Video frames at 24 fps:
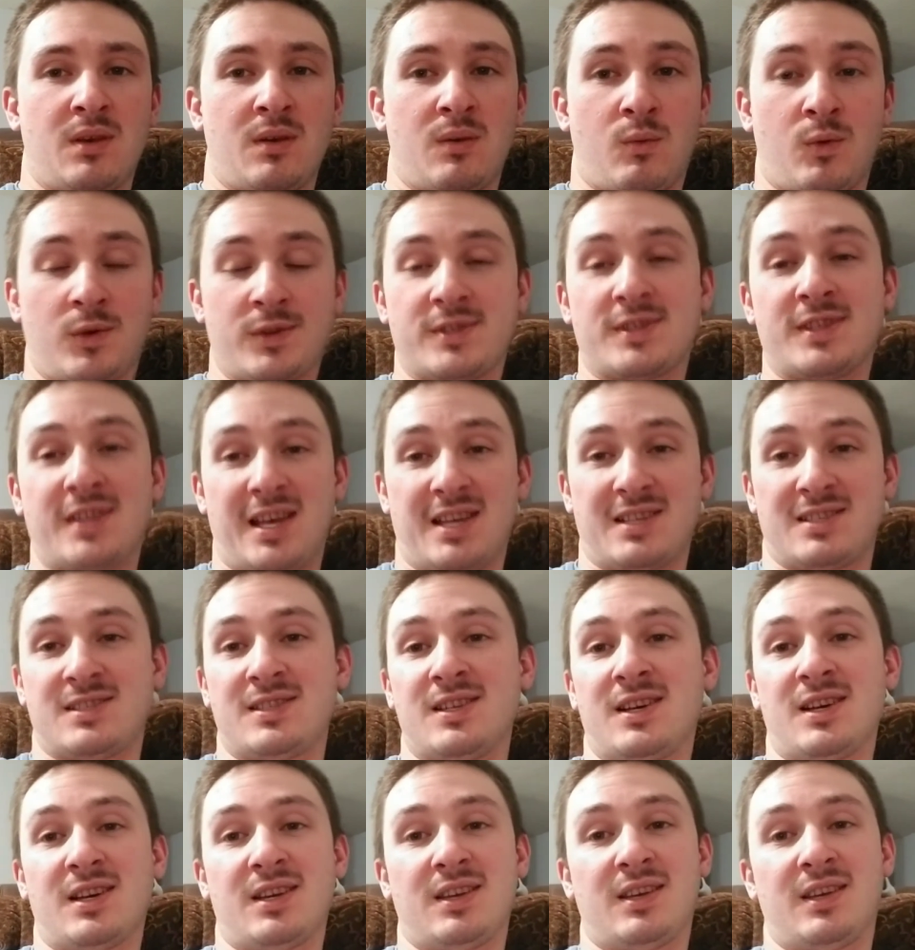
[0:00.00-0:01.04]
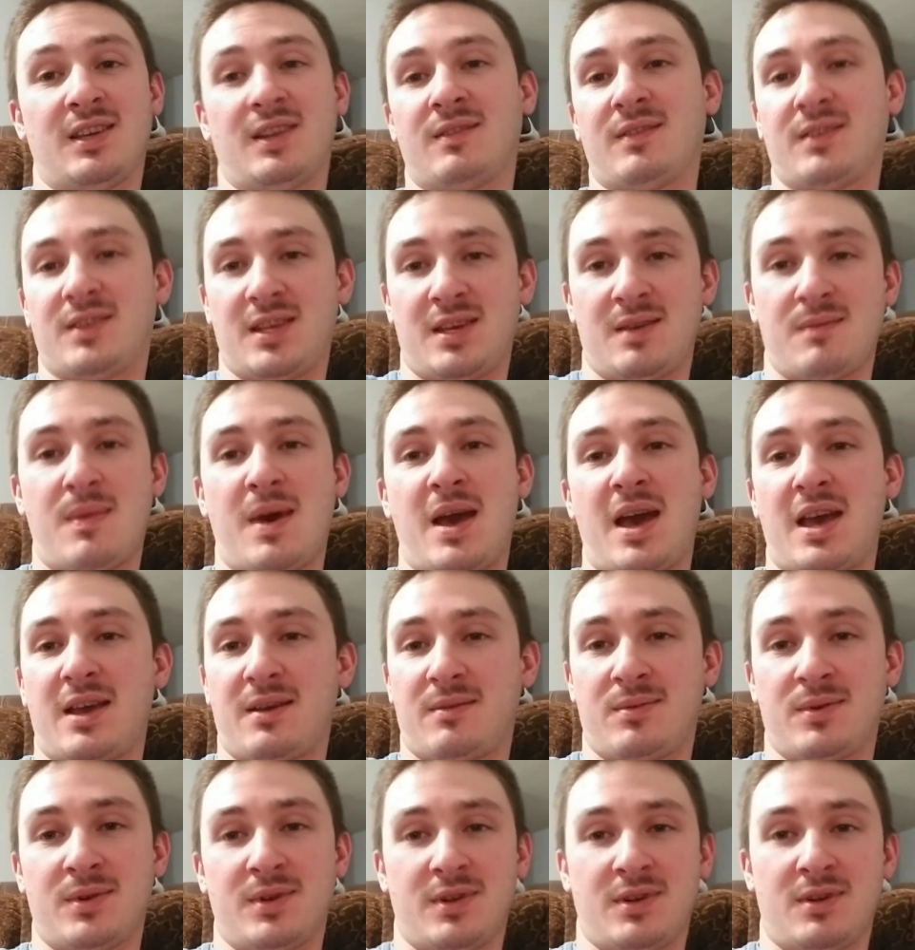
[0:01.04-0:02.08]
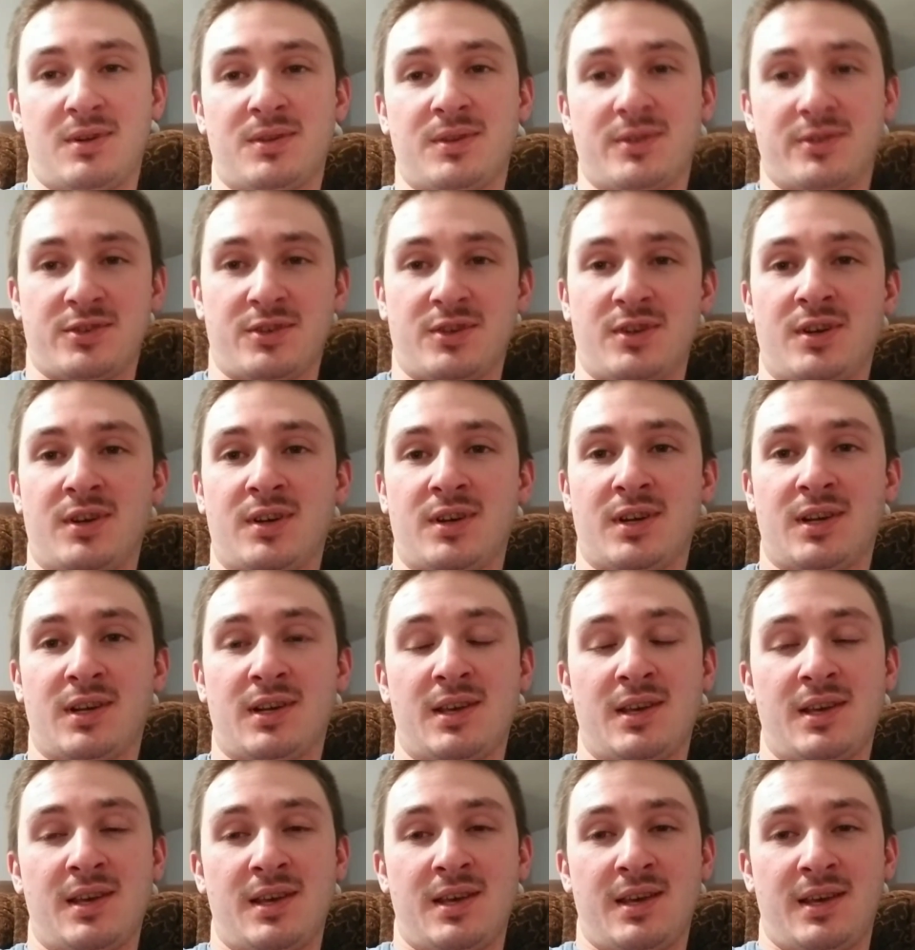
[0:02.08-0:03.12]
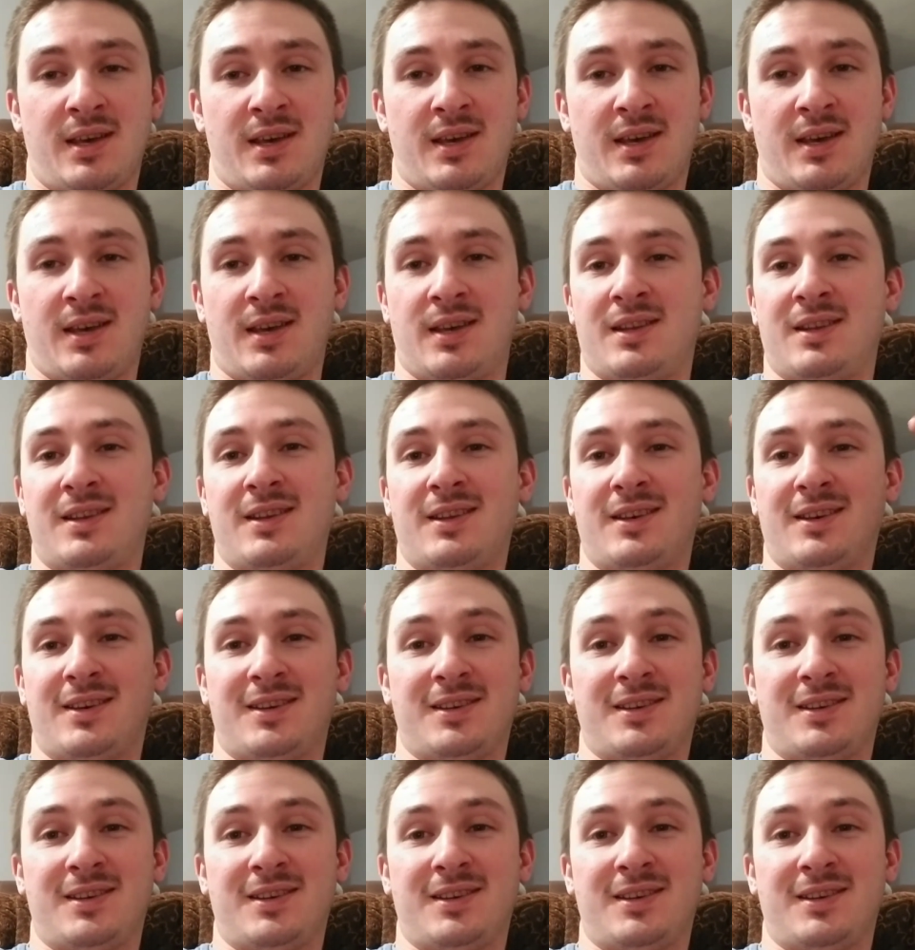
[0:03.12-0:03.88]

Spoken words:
once that's done, get everything back, put it on the truck, and